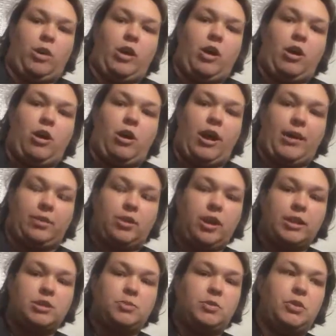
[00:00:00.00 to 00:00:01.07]
we are at the
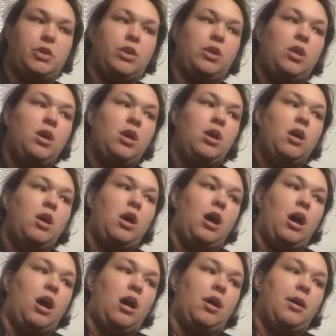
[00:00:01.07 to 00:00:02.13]
hospital,
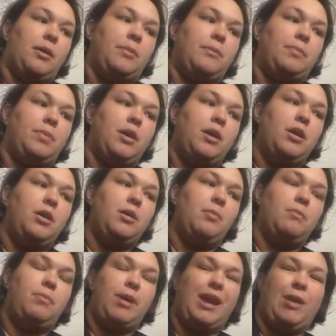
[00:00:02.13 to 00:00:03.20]

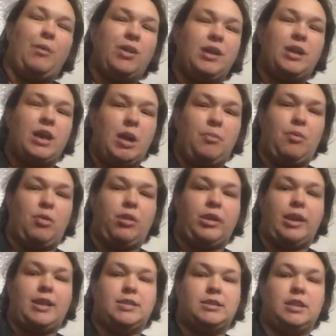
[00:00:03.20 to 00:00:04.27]
but I wanted a couple in
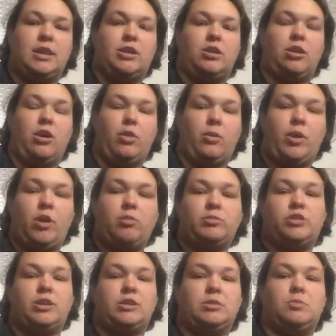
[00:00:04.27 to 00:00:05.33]
case, on the way home
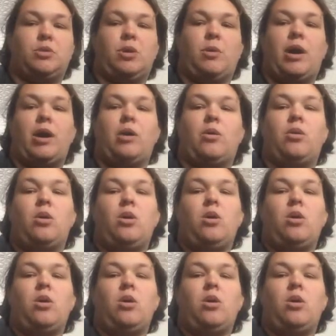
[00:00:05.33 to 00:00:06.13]
she has a blowout,